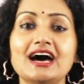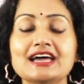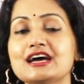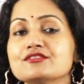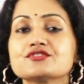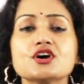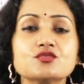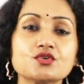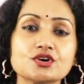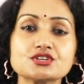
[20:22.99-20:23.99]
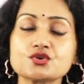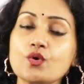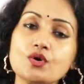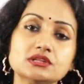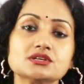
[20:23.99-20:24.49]
I have covered
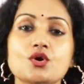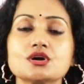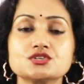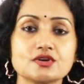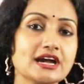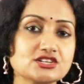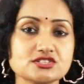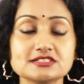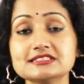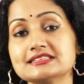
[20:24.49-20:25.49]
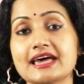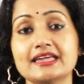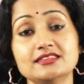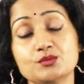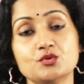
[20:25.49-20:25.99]
all the contractions
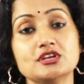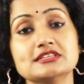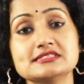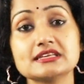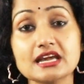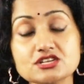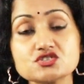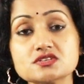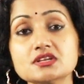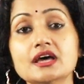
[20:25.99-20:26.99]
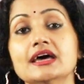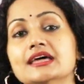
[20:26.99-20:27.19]
and their pronunciation.